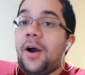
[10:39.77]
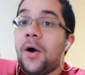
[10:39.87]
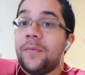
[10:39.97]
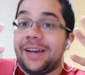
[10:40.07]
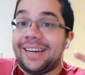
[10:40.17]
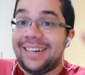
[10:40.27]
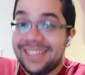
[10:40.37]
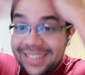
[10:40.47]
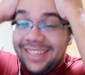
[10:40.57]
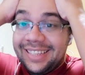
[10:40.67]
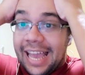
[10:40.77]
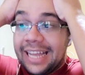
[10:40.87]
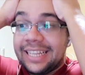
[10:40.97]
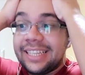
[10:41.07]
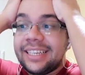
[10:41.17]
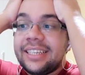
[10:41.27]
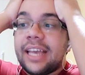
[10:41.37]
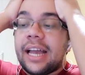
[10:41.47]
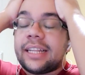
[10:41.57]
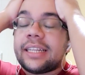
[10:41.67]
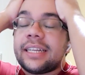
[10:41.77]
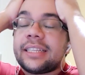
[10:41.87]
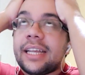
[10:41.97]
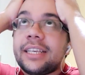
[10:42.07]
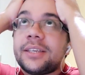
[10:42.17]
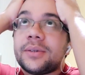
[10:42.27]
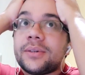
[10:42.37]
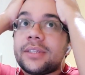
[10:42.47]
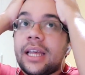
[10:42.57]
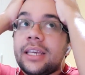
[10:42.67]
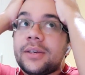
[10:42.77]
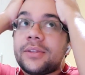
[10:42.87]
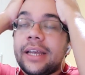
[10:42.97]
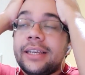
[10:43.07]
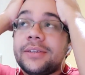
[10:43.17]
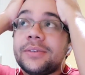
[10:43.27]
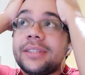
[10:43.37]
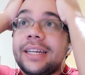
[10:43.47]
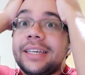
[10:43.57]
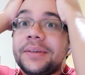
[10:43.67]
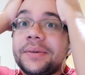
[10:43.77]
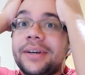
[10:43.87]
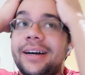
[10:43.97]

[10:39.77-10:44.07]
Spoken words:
Oh my god. Yes. Thank you,